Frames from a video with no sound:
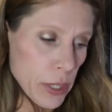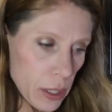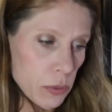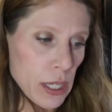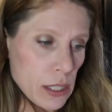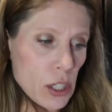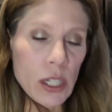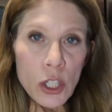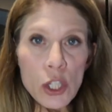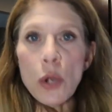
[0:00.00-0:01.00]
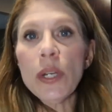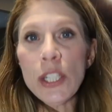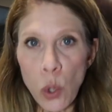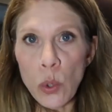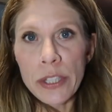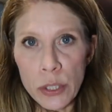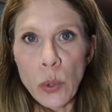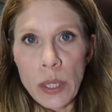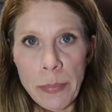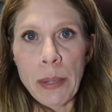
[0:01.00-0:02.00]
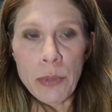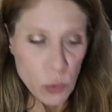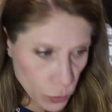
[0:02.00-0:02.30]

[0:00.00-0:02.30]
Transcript: We don't need to, no need to hoard the toilet paper.